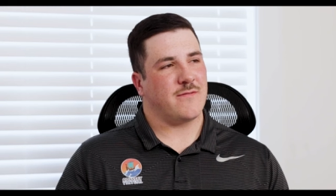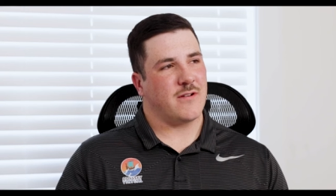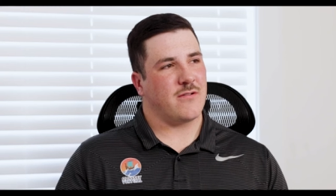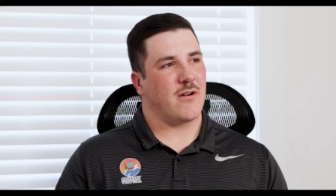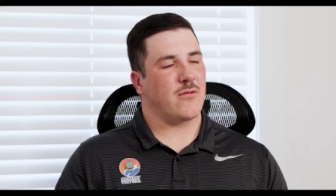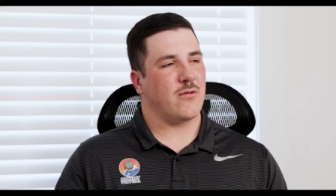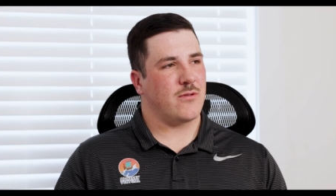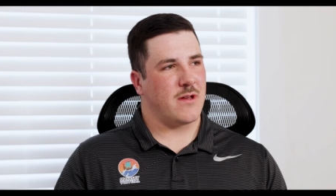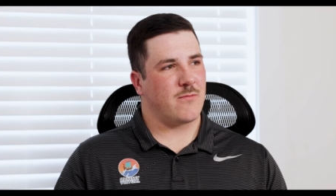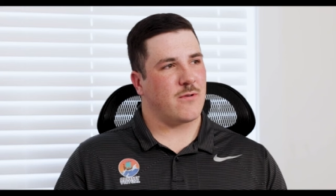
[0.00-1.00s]
to figure out
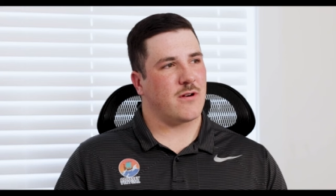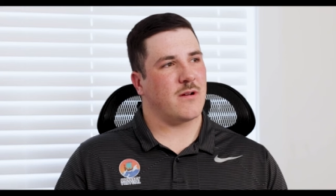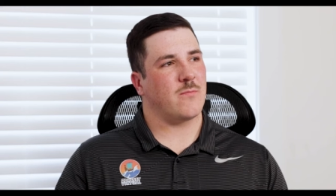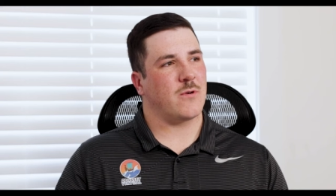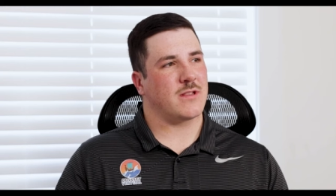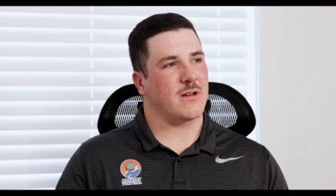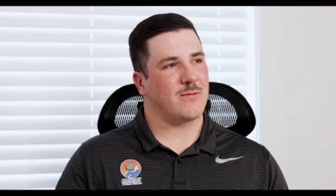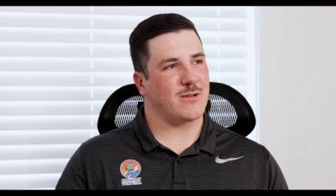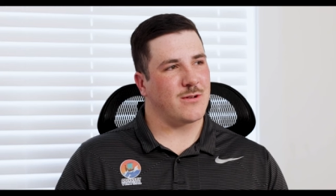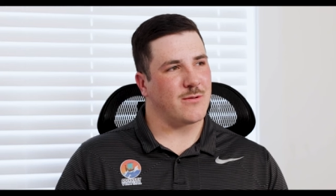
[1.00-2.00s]
who they were and what they
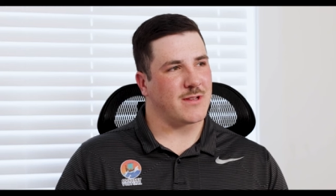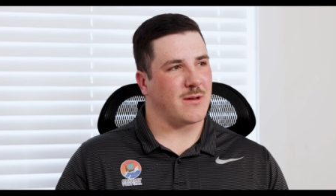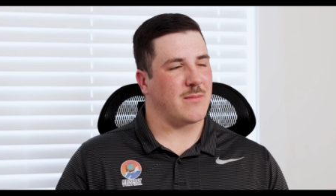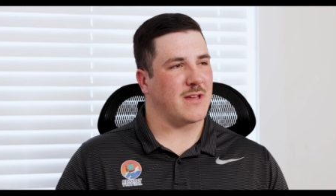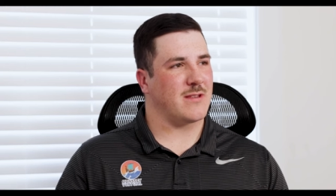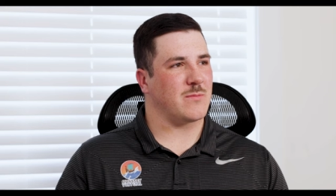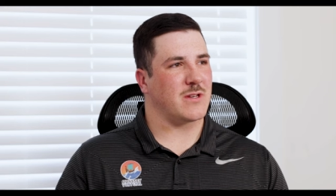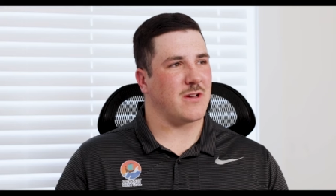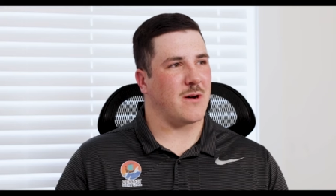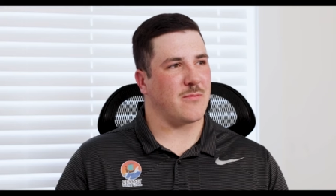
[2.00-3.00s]
were doing that made them
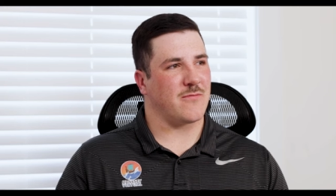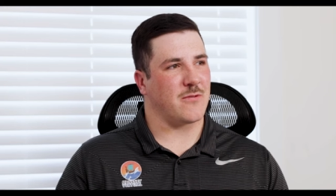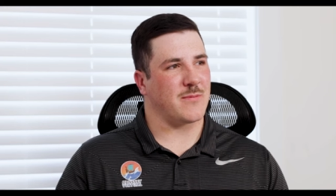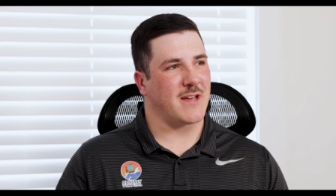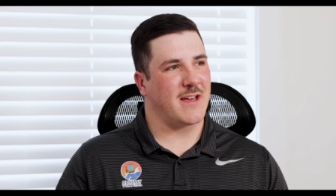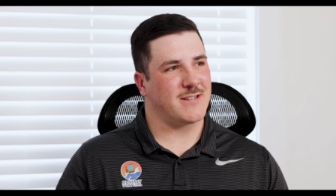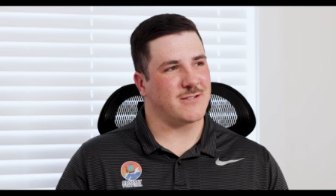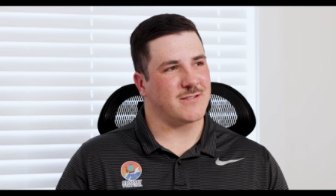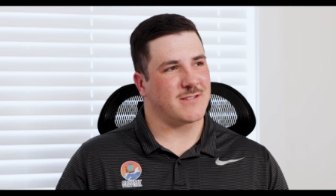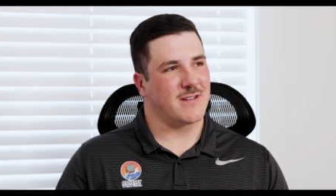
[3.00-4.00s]
the top performing
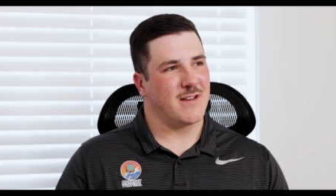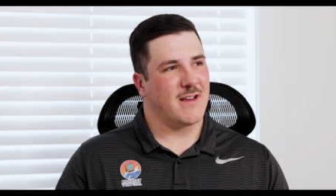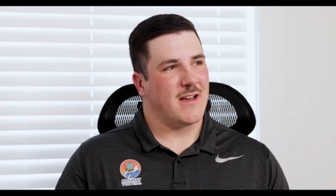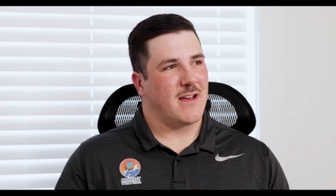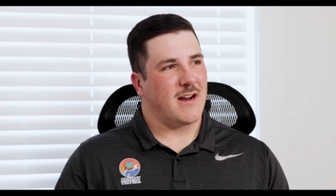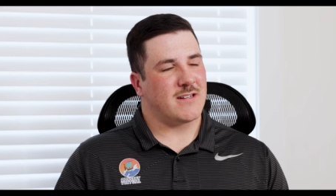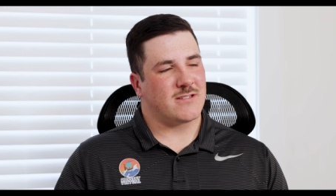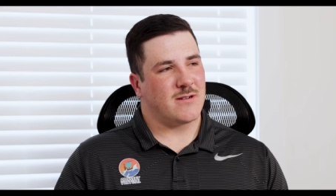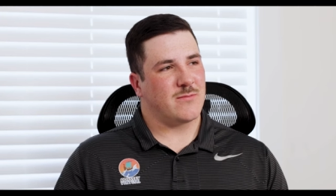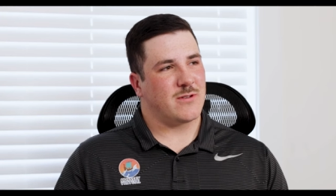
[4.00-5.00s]
agents. I
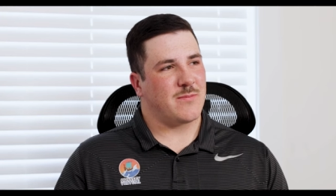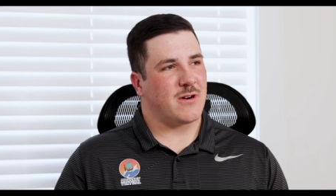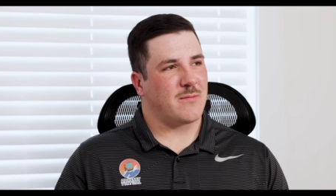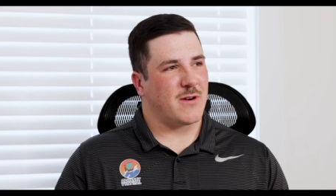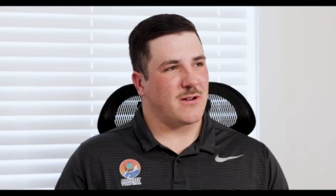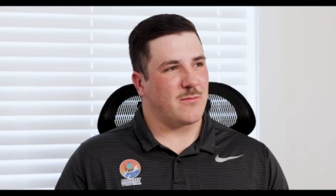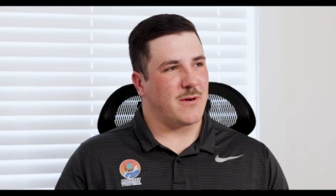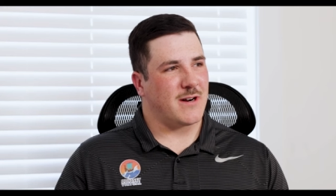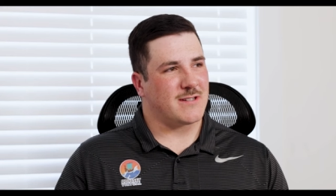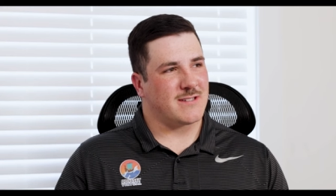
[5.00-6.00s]
stumbled upon Michael
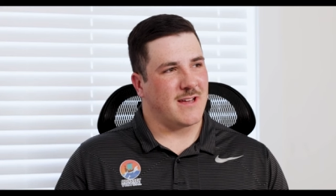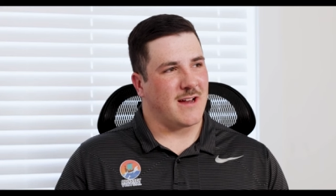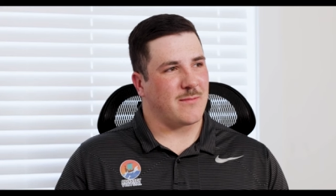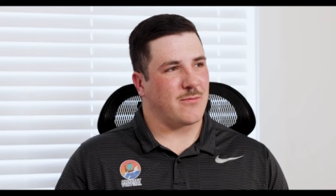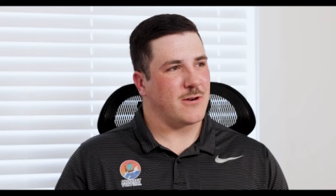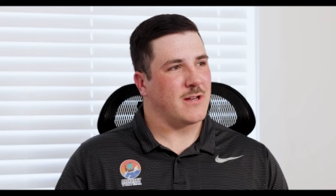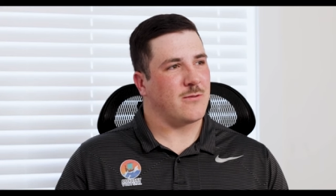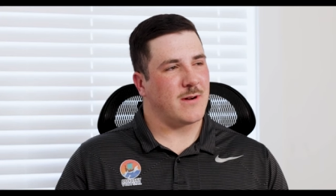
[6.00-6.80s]
Poczynek pretty